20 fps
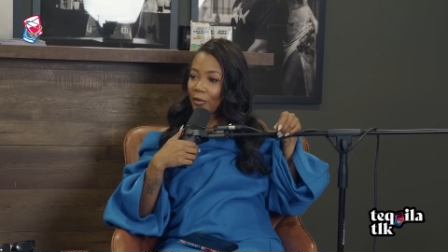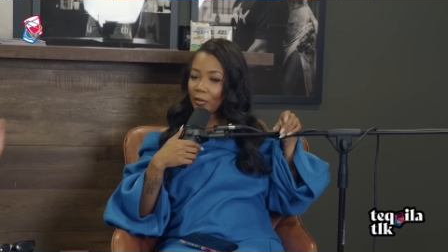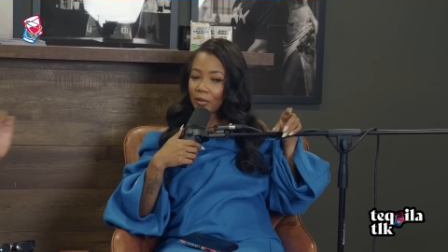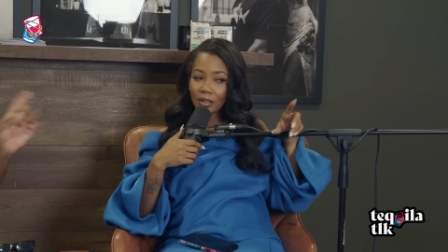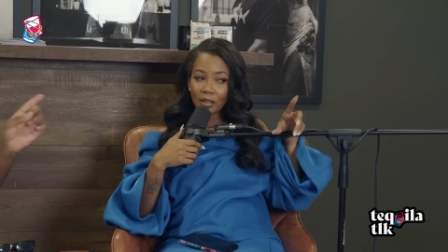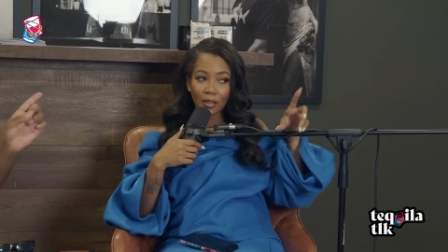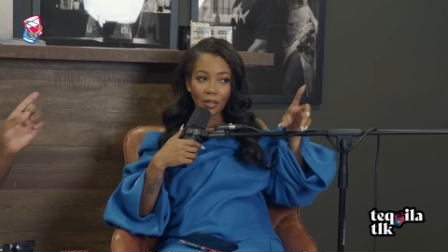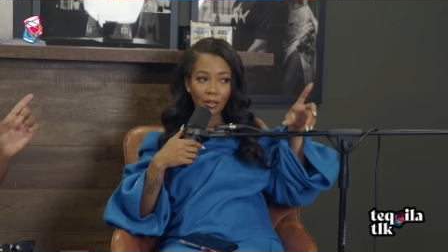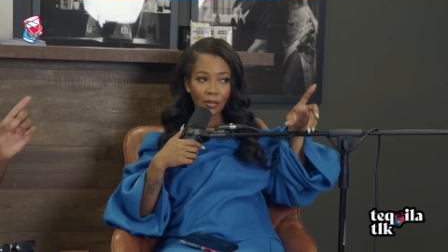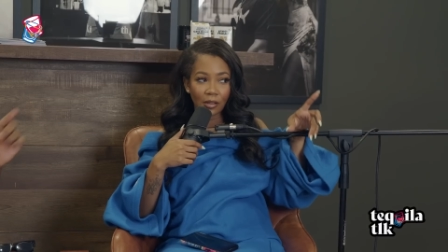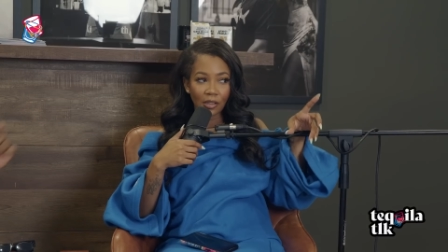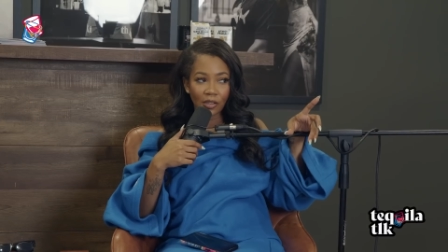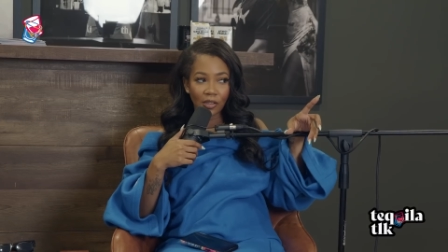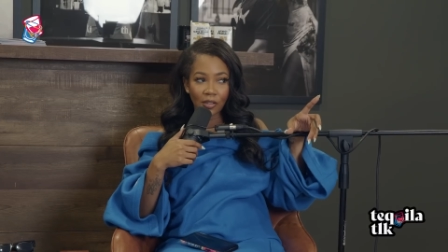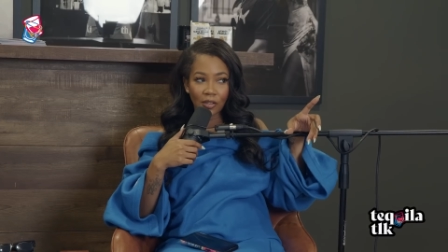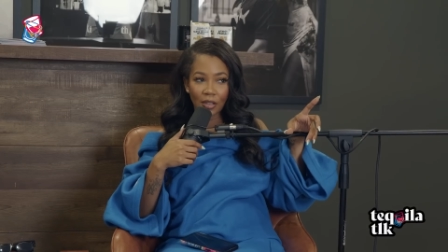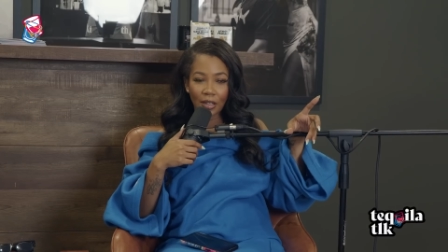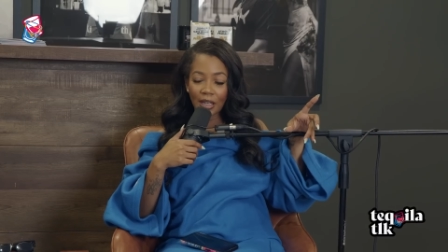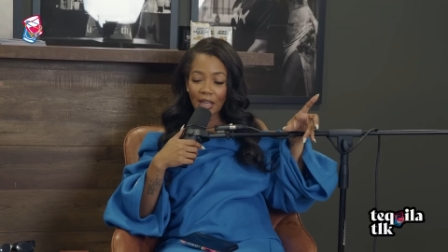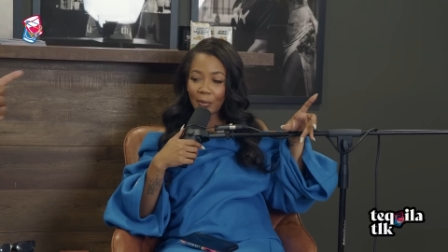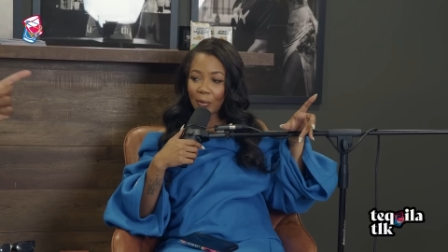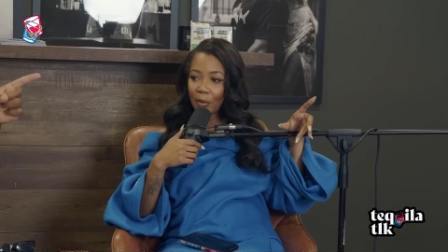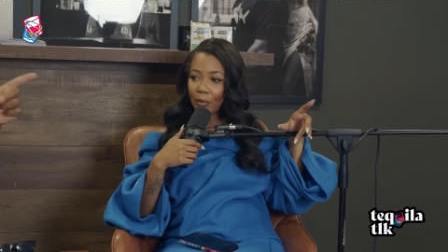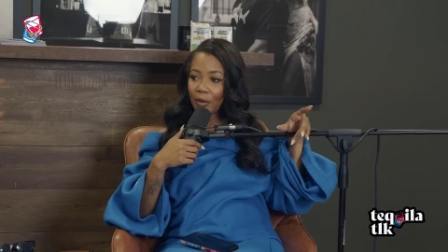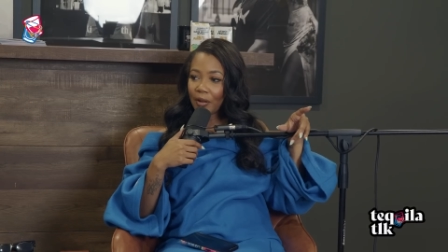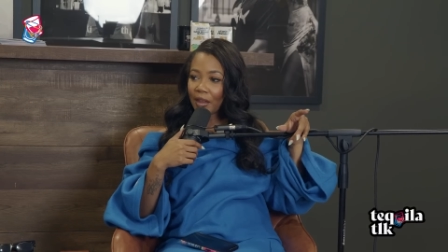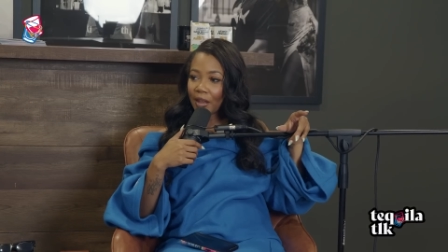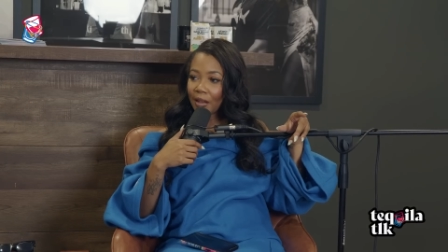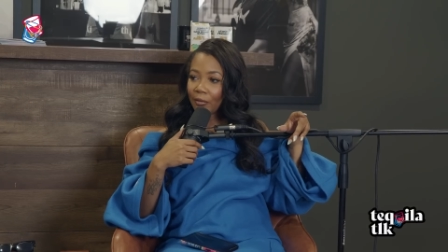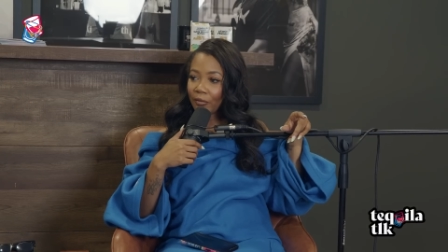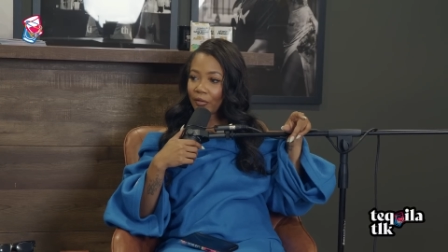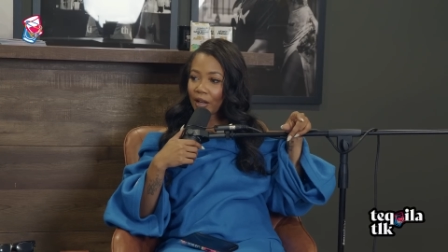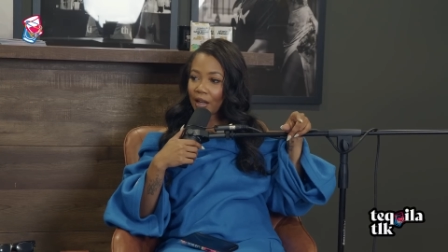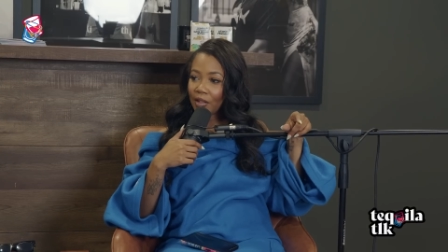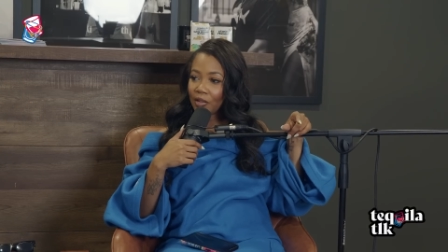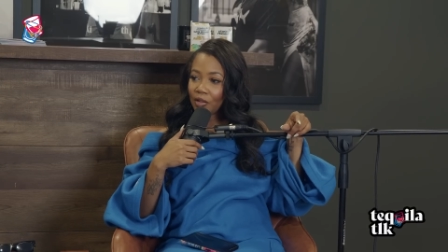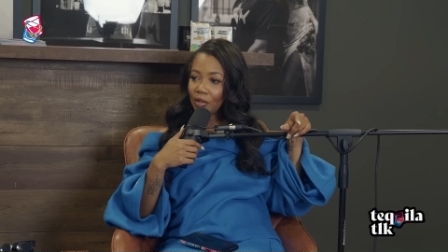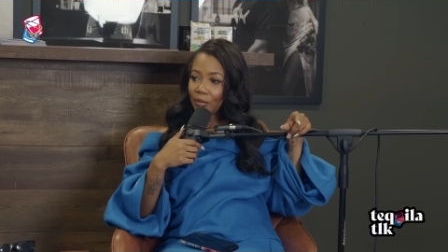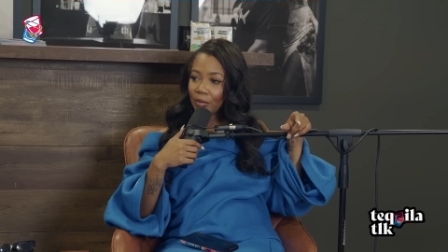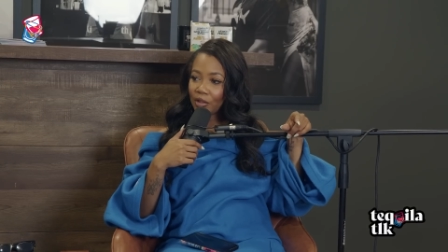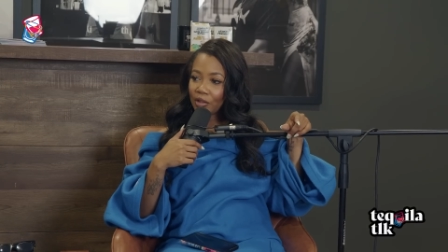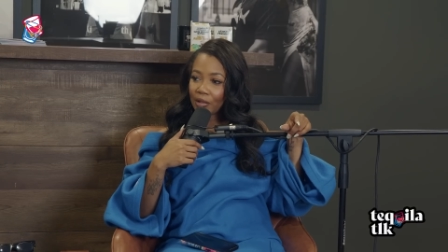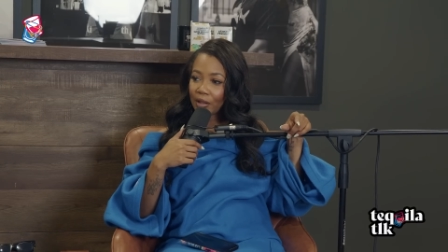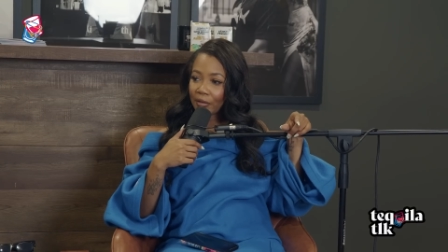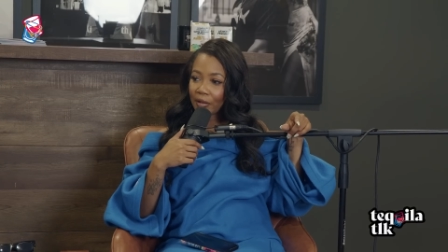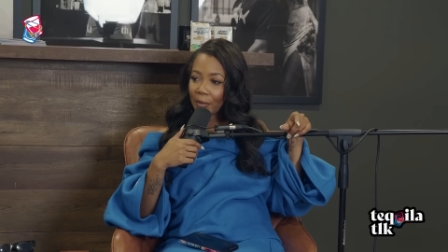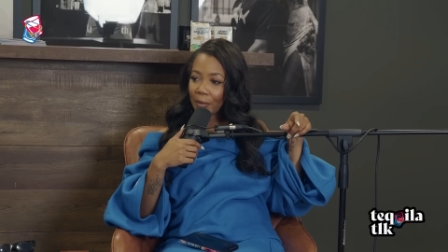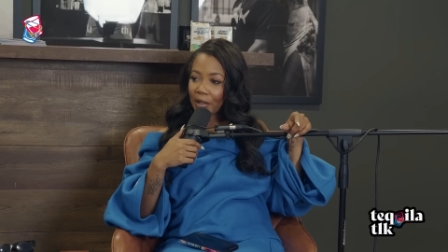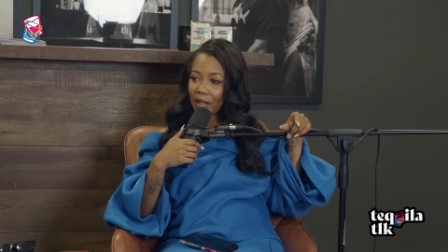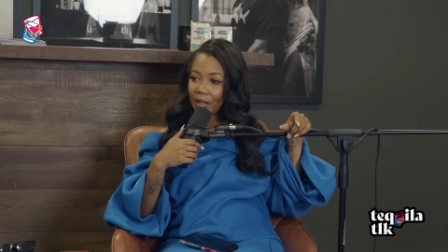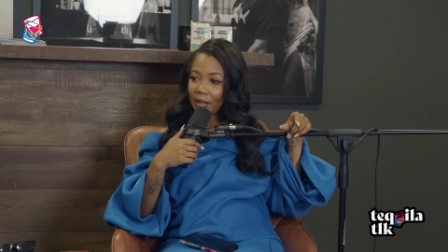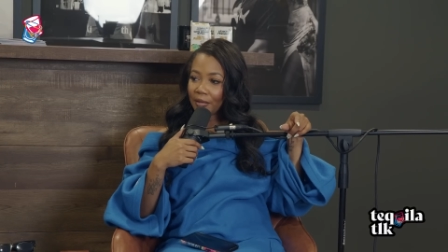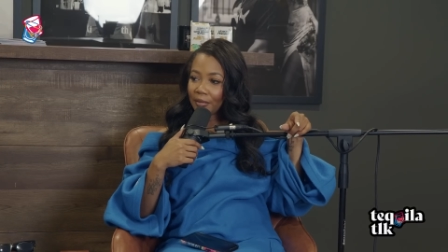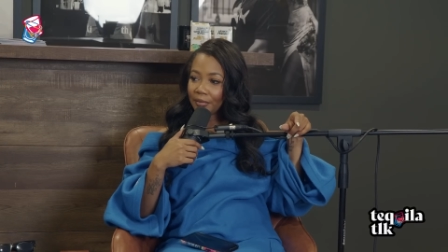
folks know this is your camera, where they can find you, what you have coming up.